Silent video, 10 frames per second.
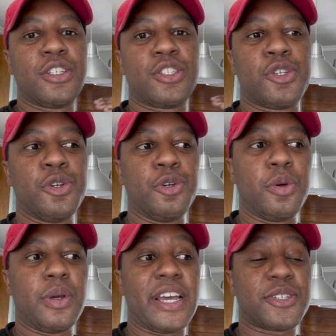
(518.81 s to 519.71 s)

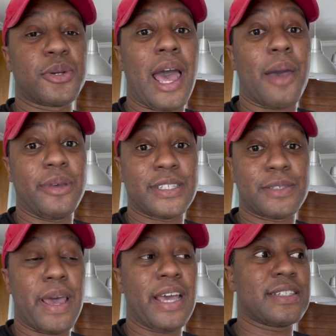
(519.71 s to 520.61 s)
to get to a happier
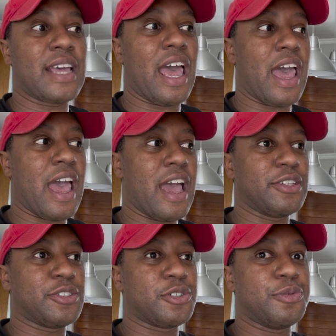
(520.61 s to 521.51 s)
space
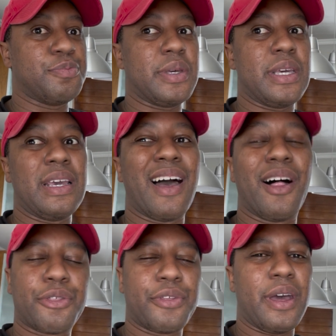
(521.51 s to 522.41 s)
and to be
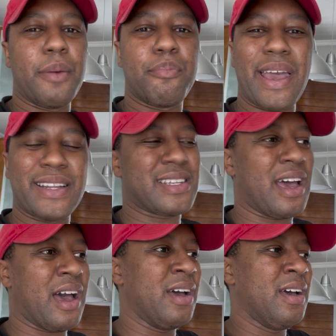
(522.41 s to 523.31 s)
healthier,
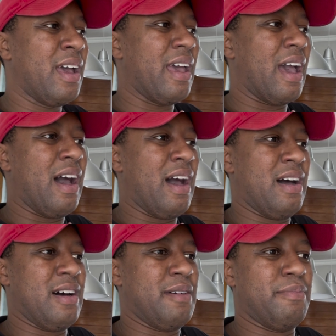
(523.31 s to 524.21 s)
better,
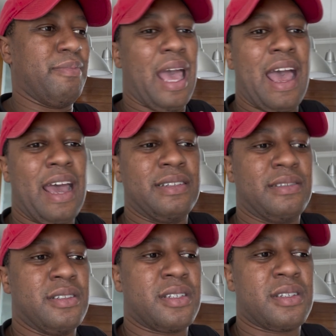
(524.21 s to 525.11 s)
um,
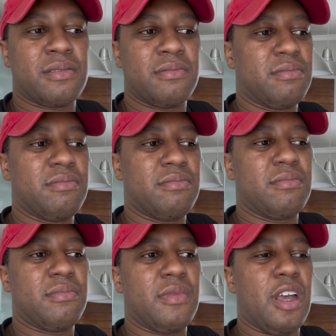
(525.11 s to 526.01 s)
and
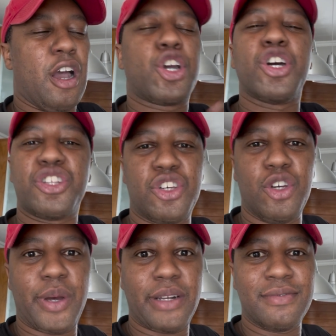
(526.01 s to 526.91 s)
a good
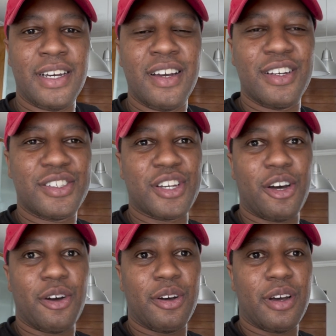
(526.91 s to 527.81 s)
human.
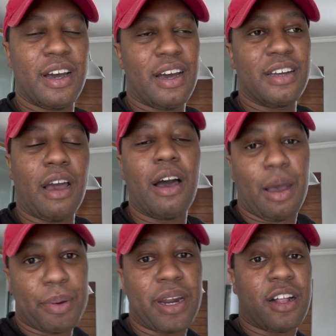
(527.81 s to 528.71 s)
So yeah,
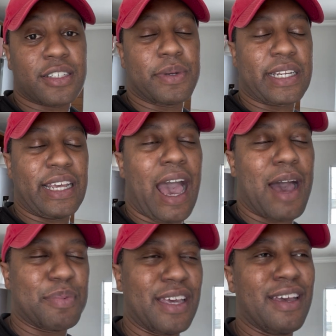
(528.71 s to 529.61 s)
but ultimately
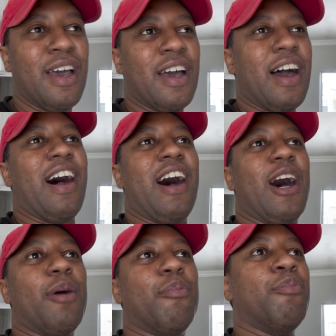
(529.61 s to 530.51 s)
happy.
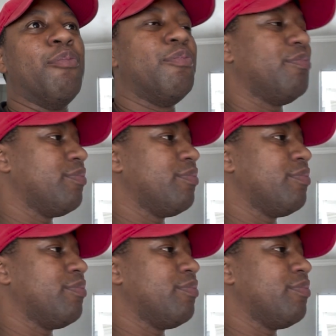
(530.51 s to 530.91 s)
Um,